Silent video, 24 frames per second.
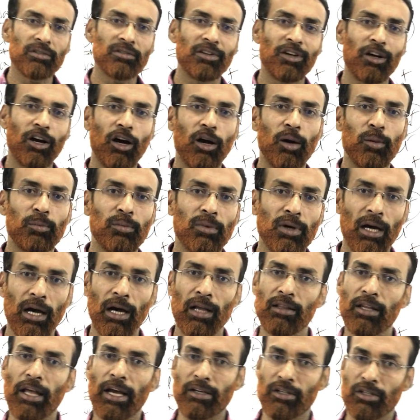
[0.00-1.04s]
of a
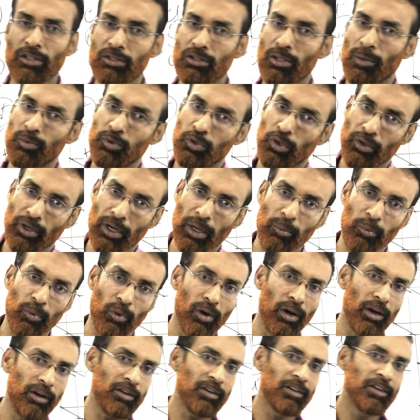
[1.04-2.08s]
lattice of sodium chloride.